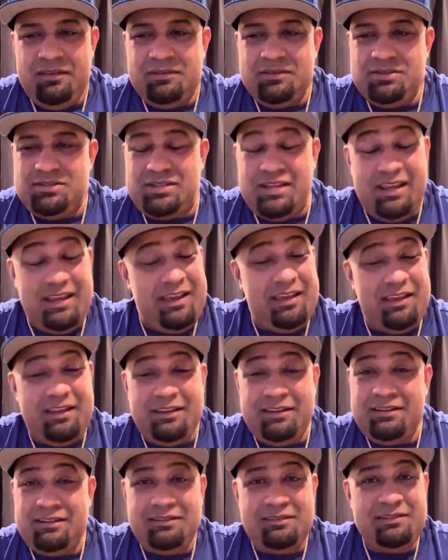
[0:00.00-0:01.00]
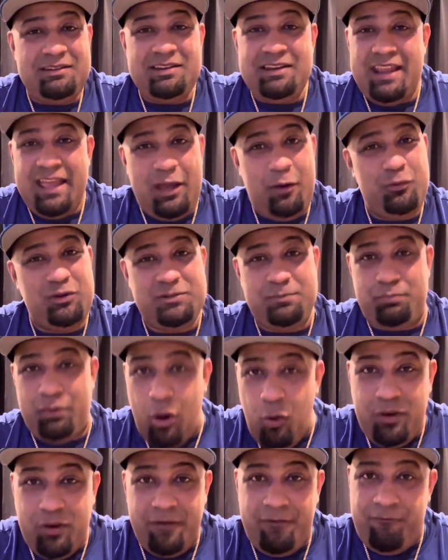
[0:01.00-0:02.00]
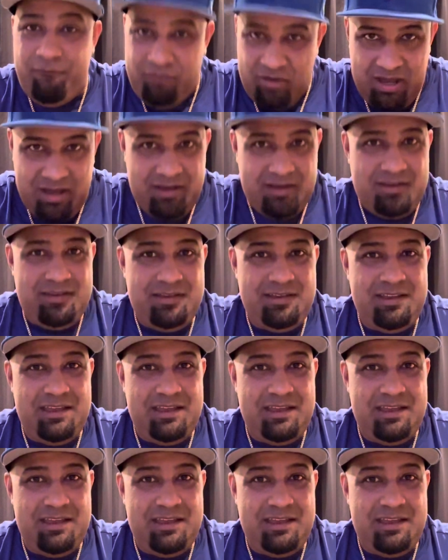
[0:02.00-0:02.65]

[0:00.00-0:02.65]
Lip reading: shit, nigga was broke as fuck.